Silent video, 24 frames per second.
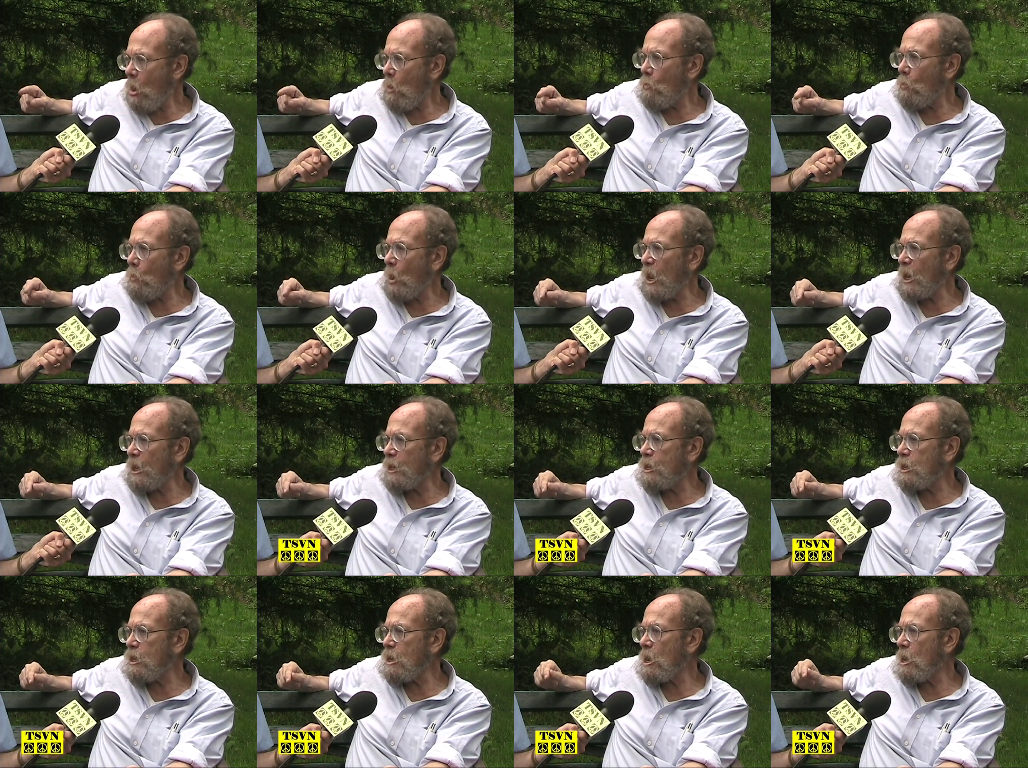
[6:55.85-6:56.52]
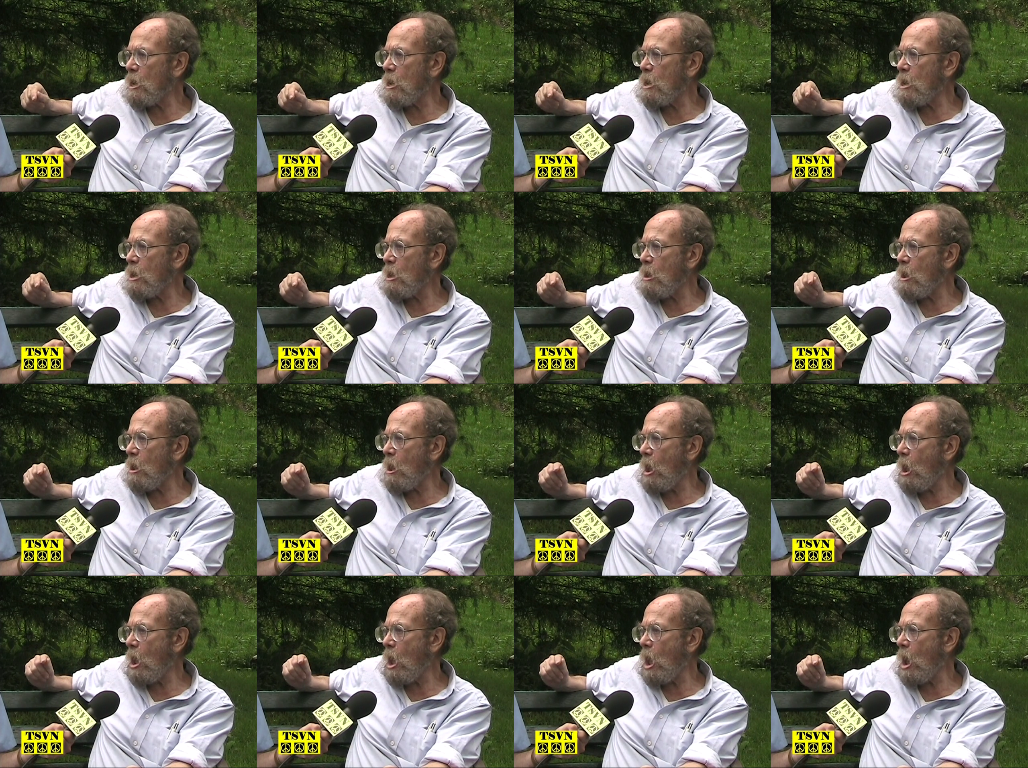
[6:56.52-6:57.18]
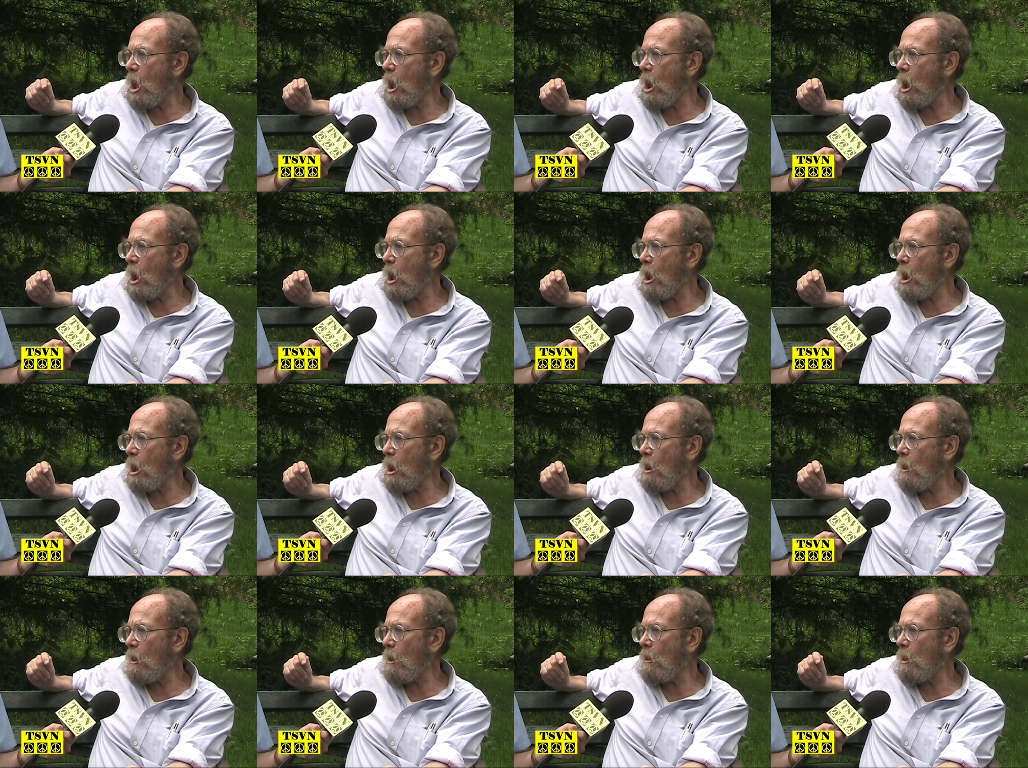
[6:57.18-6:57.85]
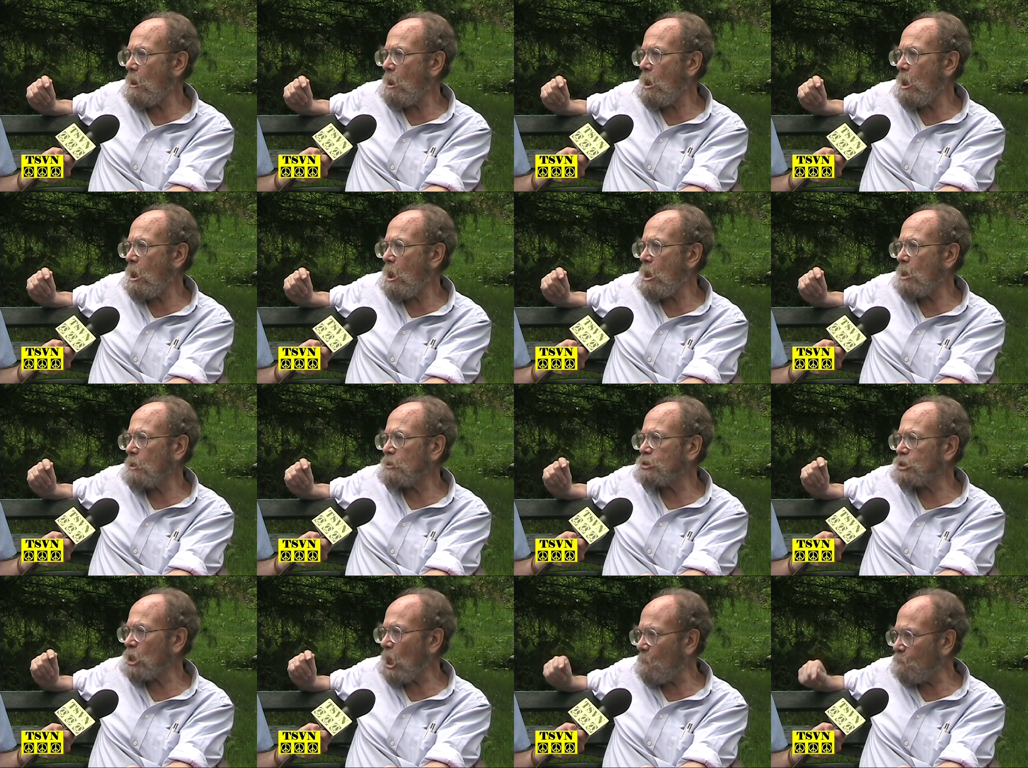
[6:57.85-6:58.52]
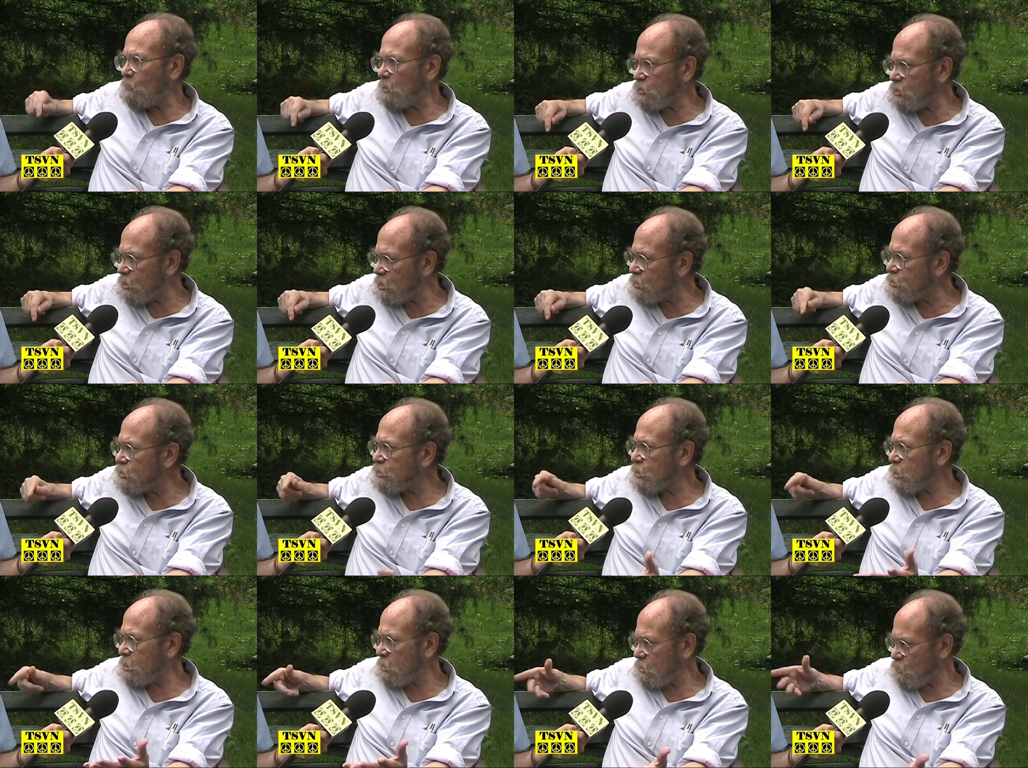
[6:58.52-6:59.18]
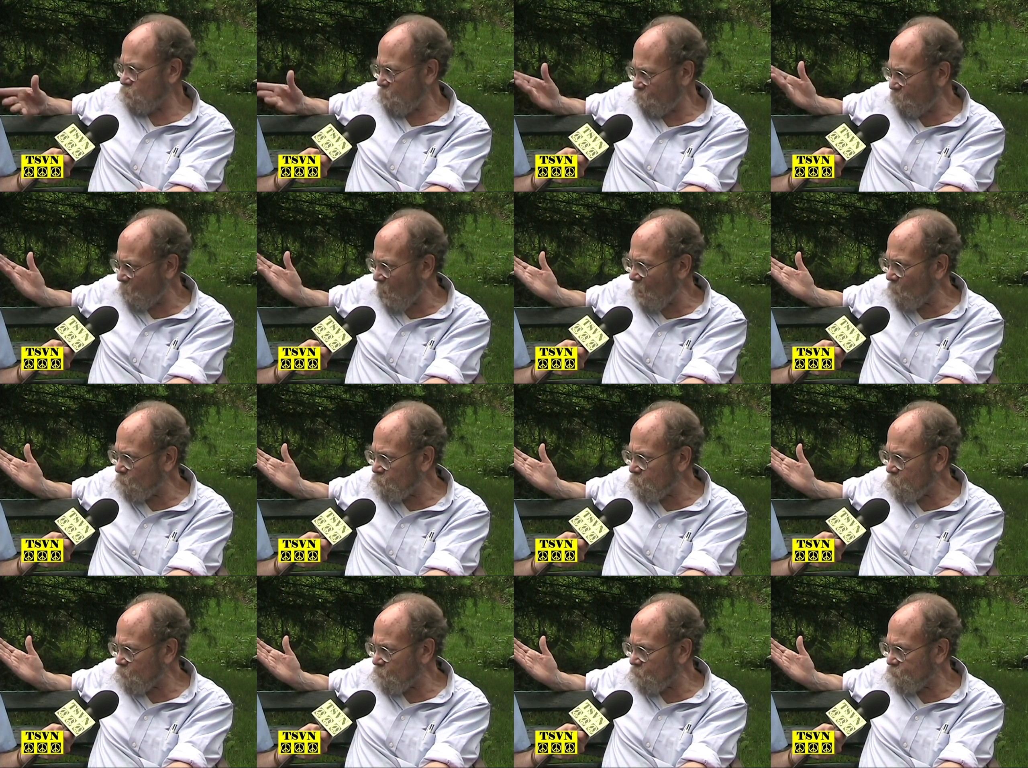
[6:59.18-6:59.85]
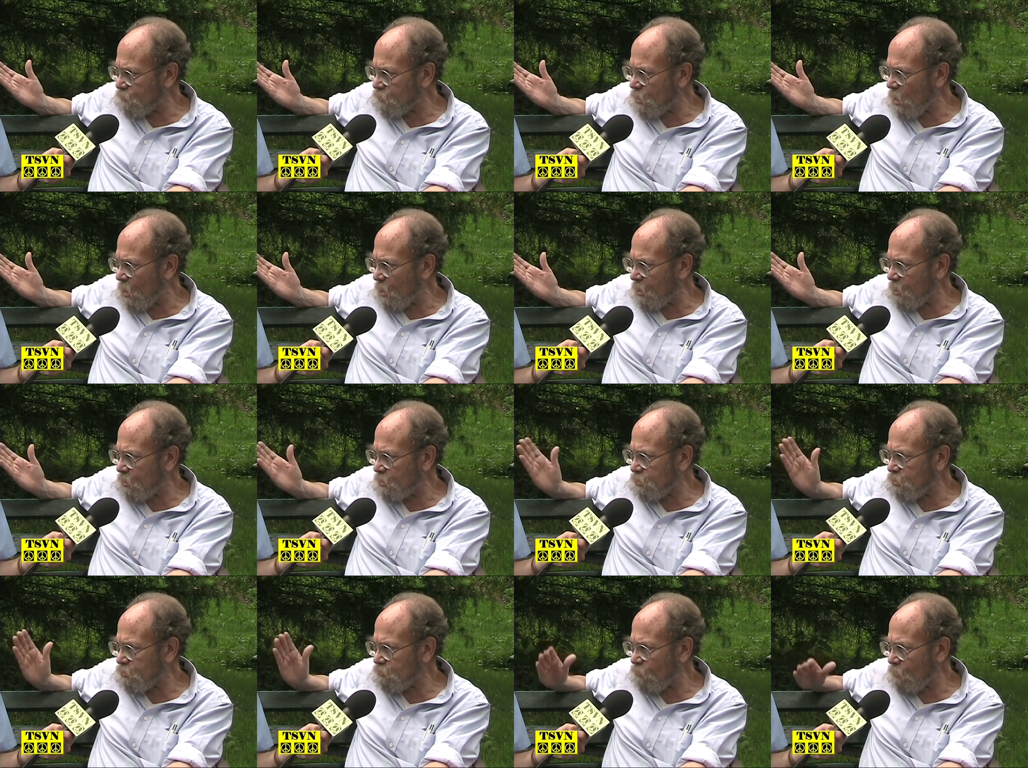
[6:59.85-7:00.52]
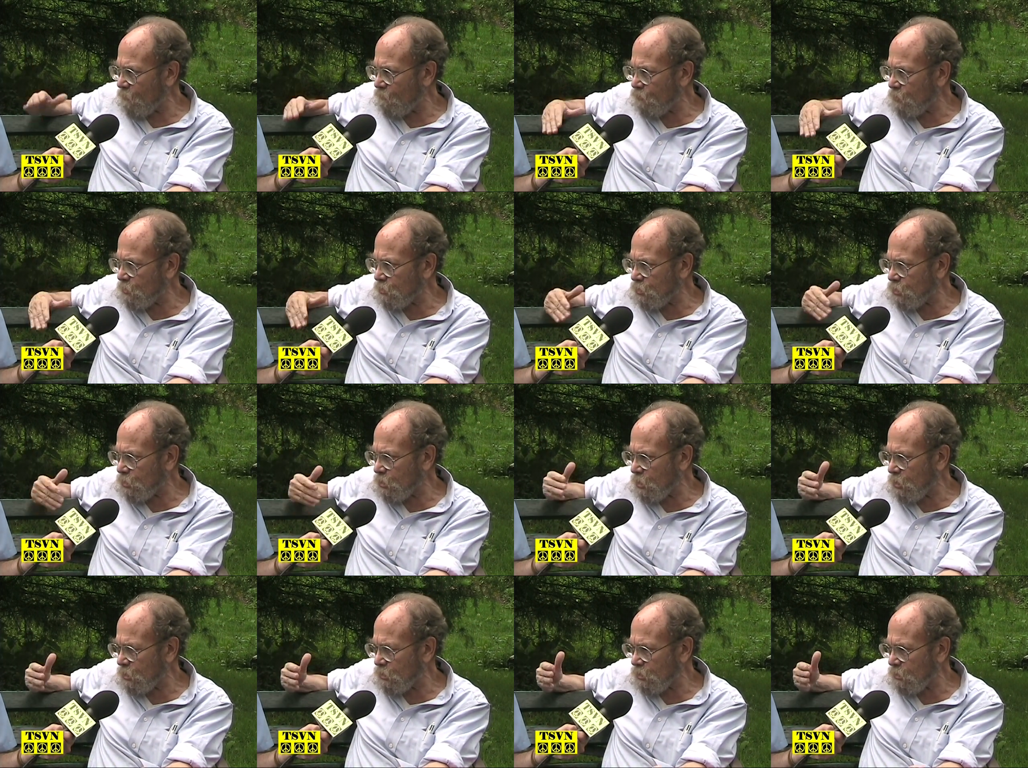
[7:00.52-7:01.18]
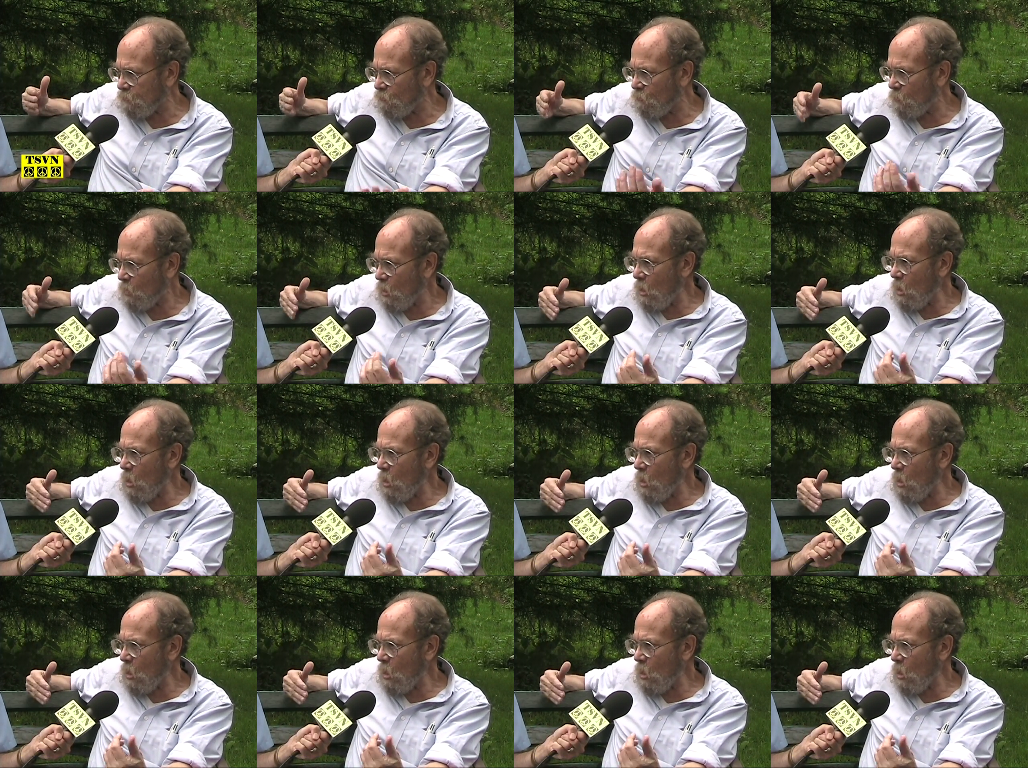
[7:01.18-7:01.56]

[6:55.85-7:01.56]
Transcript: when Jabotinsky, the founder of Zionist revisionism,